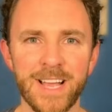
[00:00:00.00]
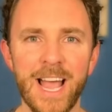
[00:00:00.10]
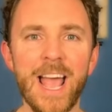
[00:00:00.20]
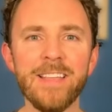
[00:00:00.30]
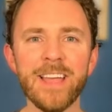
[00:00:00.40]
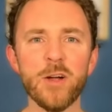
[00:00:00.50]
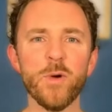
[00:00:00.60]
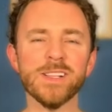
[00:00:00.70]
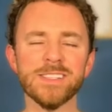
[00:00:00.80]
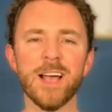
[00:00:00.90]
Hey there,
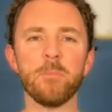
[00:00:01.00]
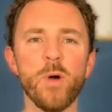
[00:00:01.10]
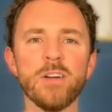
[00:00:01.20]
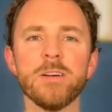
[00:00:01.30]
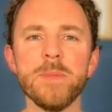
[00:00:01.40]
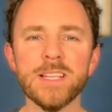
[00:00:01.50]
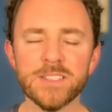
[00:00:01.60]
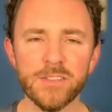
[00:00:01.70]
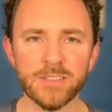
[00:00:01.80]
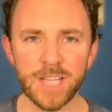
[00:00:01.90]
what's up? Welcome
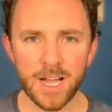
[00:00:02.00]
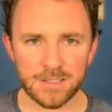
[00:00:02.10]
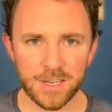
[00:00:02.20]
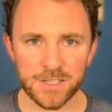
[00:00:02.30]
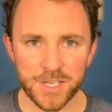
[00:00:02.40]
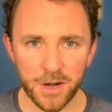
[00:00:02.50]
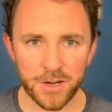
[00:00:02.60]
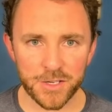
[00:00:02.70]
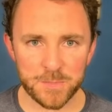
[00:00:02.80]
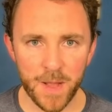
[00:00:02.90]
into the Locked On Tar
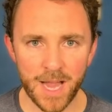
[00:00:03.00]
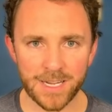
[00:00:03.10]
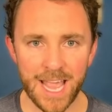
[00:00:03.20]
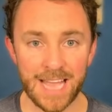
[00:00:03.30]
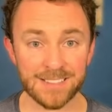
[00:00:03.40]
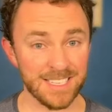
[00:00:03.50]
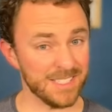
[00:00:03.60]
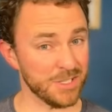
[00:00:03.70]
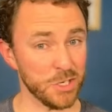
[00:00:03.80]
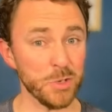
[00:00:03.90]
Heels podcast.
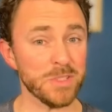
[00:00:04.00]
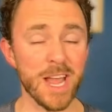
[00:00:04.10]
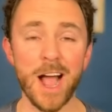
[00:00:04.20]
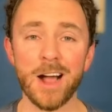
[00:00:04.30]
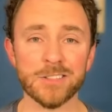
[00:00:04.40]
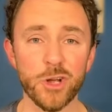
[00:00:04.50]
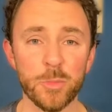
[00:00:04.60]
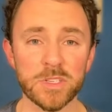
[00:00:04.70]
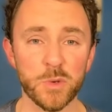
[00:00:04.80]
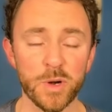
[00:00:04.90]
It's Tuesday,
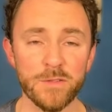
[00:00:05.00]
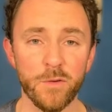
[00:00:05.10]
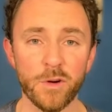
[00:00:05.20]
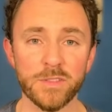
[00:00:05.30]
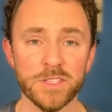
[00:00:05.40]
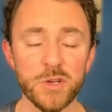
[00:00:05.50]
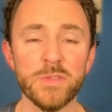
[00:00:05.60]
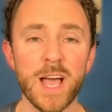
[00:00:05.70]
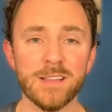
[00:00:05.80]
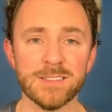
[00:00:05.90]
October 24th,
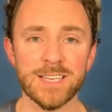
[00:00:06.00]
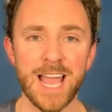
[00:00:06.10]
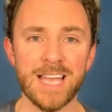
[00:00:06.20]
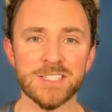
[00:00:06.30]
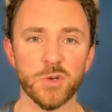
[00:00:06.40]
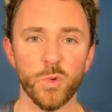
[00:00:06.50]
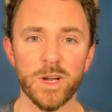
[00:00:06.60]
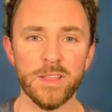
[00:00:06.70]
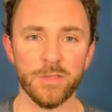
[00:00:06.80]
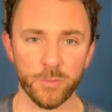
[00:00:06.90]

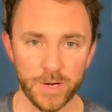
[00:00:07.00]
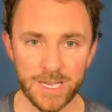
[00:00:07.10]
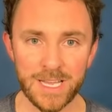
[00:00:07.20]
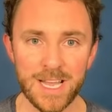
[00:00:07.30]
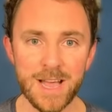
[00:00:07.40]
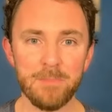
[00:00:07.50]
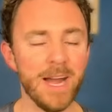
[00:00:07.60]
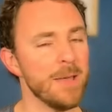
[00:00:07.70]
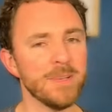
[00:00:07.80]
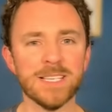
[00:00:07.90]
2023. My
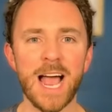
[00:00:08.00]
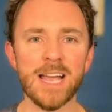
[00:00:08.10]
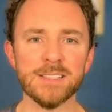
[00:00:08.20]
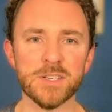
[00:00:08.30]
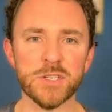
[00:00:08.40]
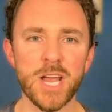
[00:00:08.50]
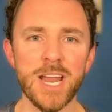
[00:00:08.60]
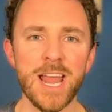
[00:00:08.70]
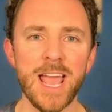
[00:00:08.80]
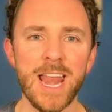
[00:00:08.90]
name is Isaac
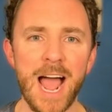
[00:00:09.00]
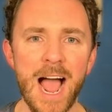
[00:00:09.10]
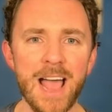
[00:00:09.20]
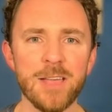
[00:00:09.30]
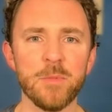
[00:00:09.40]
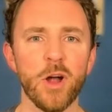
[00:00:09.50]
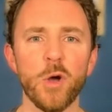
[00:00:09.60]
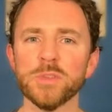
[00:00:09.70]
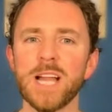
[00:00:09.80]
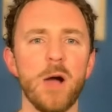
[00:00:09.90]
Schade, and I am your
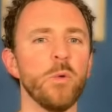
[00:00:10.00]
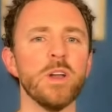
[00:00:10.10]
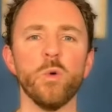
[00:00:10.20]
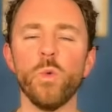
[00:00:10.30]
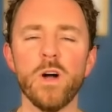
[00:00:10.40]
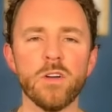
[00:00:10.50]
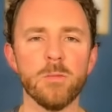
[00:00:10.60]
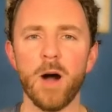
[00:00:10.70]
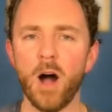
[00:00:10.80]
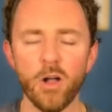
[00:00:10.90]
host. I want to
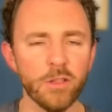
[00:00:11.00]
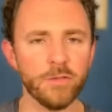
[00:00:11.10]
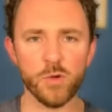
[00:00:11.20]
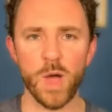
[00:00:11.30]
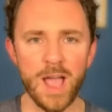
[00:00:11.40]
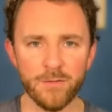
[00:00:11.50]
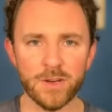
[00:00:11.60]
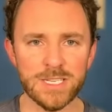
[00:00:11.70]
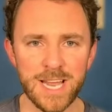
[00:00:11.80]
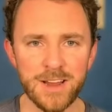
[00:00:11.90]
welcome all of you
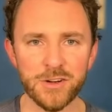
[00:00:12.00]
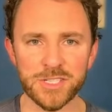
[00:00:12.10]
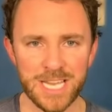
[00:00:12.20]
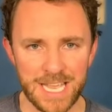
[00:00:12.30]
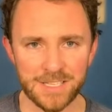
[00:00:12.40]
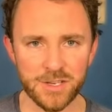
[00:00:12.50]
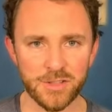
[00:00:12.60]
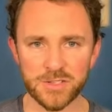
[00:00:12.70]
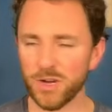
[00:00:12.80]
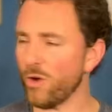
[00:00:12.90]
everydayers into the
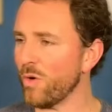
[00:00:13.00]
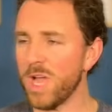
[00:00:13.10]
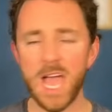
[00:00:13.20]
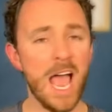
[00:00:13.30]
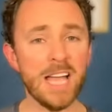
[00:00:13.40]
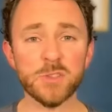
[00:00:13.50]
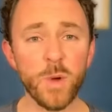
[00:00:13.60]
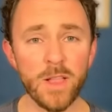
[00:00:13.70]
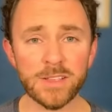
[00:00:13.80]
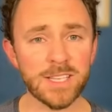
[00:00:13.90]
show, as
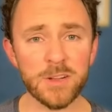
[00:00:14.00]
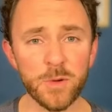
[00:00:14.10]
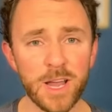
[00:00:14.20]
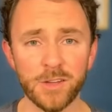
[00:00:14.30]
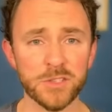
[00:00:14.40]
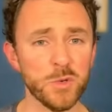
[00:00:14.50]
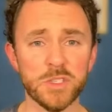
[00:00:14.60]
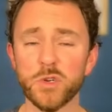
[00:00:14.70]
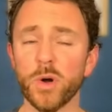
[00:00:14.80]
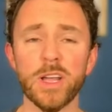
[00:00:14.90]
well as anyone else who is
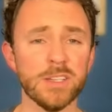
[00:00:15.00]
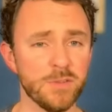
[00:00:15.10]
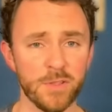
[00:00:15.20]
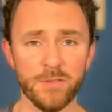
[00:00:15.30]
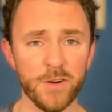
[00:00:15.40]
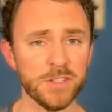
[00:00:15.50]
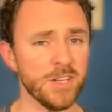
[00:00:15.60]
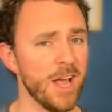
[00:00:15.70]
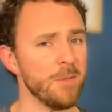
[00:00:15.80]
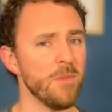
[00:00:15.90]
joining us for the first
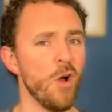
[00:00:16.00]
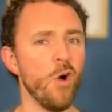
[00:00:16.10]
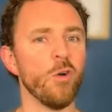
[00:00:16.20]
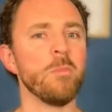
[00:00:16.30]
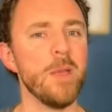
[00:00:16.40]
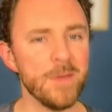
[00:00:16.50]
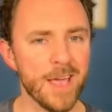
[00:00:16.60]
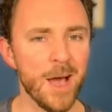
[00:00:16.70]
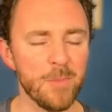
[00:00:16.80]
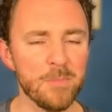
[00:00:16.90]
time or maybe
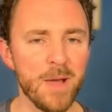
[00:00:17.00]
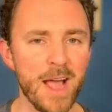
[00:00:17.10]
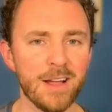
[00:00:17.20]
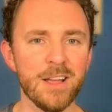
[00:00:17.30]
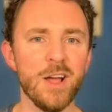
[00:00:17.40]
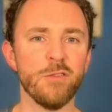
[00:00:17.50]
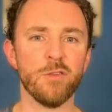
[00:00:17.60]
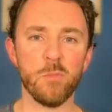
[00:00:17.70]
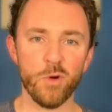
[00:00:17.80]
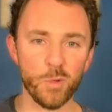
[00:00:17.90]
coming back for
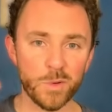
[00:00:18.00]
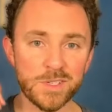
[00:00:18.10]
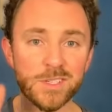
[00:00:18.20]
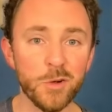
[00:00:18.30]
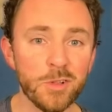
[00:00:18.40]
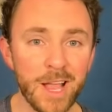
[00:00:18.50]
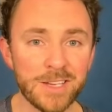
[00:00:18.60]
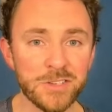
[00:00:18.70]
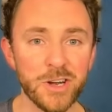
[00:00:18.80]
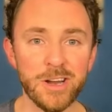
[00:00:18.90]
more. We're so
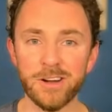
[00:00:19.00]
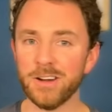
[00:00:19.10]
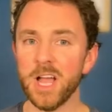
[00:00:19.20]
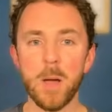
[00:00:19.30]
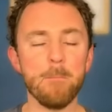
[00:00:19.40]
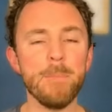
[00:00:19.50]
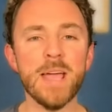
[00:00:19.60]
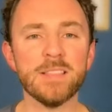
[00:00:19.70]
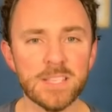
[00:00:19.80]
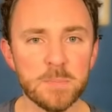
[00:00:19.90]
glad you're here.
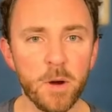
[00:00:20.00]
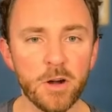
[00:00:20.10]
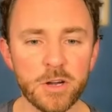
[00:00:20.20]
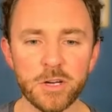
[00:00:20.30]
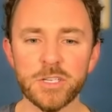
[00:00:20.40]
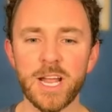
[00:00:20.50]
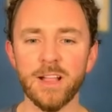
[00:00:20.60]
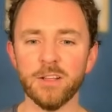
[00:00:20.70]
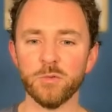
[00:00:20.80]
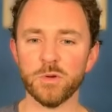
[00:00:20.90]
Make this part of your
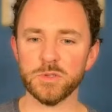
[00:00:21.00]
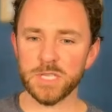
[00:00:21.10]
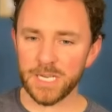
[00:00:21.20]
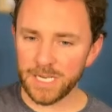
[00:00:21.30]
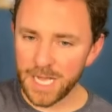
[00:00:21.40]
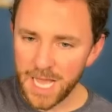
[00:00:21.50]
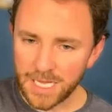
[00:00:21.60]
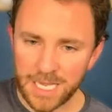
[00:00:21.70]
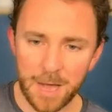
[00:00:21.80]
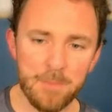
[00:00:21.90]
daily routine
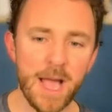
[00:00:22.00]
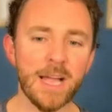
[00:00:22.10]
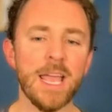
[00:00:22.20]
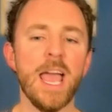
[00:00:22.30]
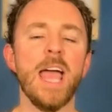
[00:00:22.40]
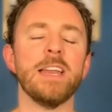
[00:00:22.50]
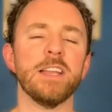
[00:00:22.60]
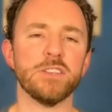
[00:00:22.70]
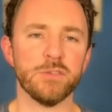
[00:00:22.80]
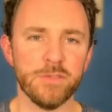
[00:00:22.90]
come back and
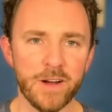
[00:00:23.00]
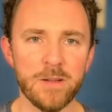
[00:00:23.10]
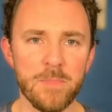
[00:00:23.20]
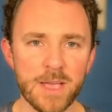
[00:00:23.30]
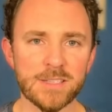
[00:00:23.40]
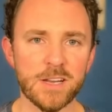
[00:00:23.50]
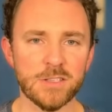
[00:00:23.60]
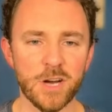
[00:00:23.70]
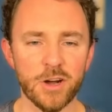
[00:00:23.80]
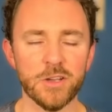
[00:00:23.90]
get your very best
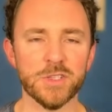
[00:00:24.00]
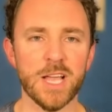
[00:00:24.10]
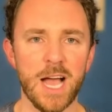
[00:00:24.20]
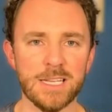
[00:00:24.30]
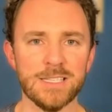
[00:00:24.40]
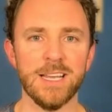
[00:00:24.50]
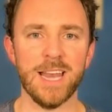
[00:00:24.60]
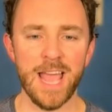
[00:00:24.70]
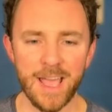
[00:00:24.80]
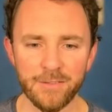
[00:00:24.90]
Tar Heels content
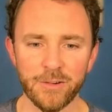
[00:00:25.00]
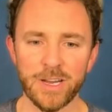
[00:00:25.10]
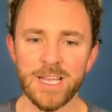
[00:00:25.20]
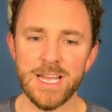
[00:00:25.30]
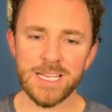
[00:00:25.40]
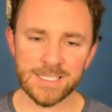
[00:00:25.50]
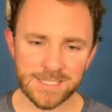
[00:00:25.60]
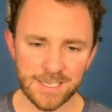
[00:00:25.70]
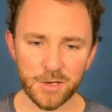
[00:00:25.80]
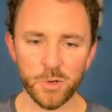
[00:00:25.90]
every
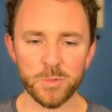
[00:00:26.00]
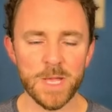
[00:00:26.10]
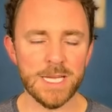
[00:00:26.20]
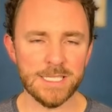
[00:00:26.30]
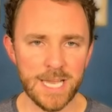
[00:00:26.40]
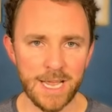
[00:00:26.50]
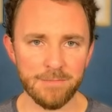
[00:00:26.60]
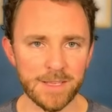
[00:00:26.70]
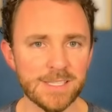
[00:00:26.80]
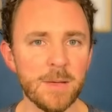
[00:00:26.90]
single day.
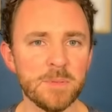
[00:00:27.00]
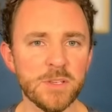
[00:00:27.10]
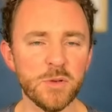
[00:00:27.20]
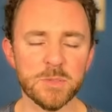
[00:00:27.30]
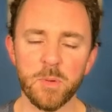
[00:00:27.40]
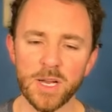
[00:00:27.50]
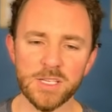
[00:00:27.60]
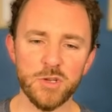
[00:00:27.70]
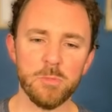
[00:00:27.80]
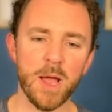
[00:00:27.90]
This episode is brought
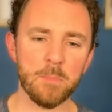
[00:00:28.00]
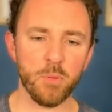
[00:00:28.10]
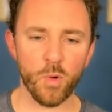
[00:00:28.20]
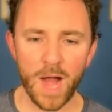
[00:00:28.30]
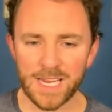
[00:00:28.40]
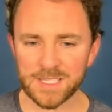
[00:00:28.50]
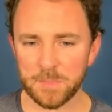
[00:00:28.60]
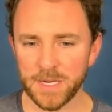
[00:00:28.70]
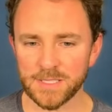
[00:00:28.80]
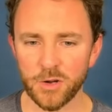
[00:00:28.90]
to you by Prize Picks.